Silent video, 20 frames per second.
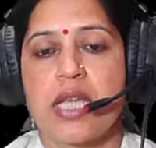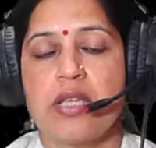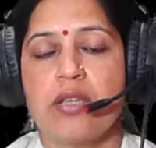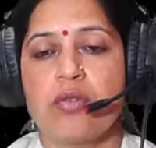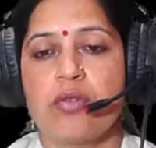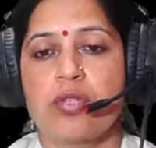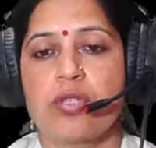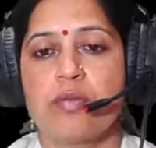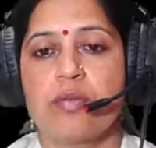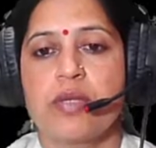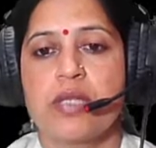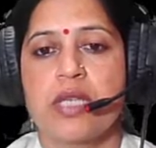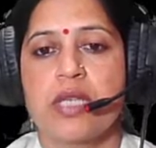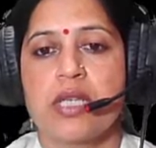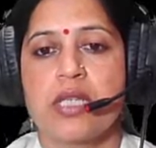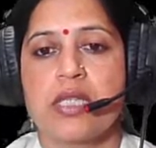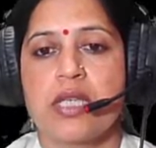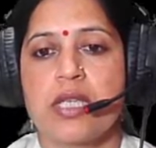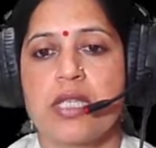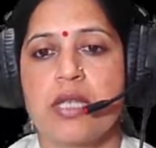your question number
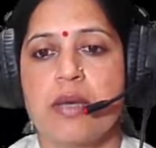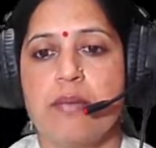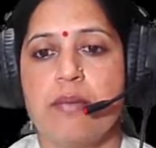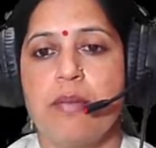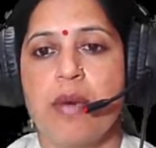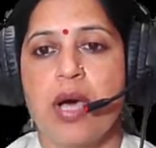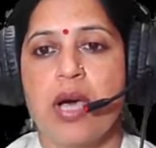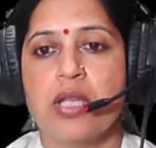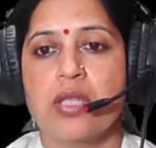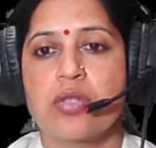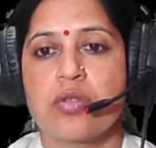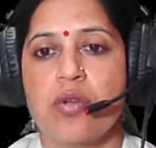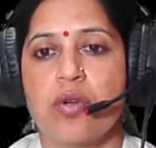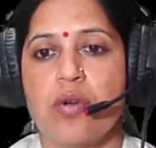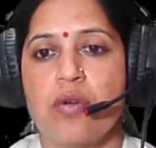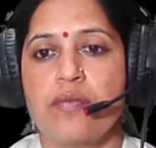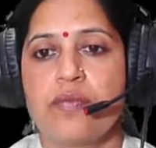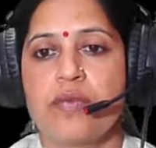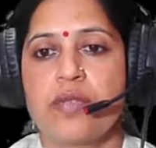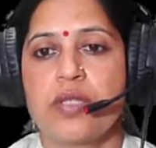6 is the mass
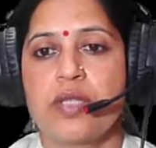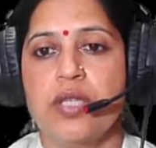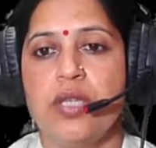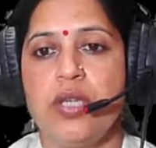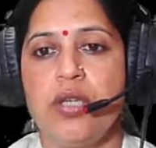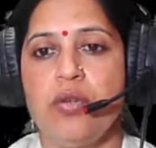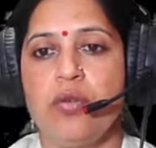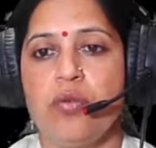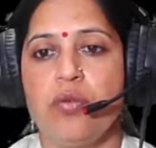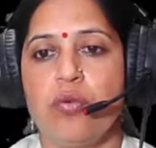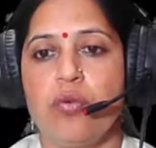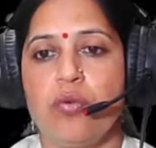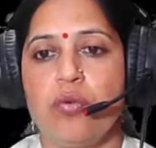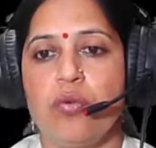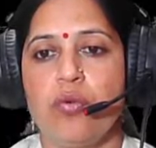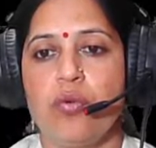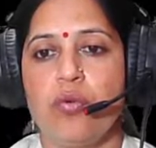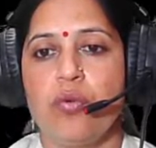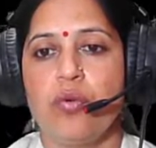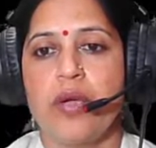of
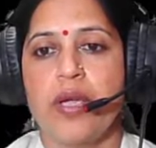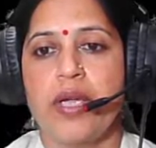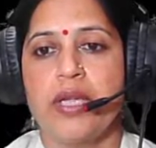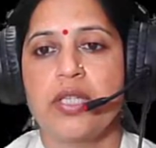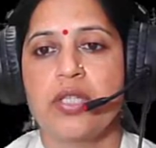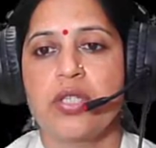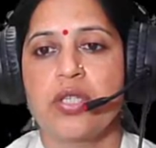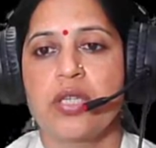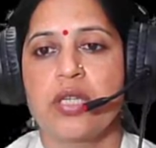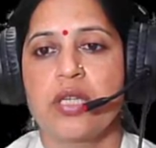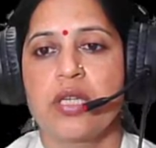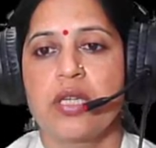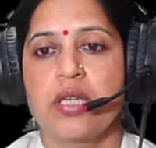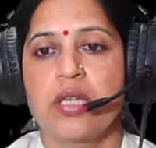COOH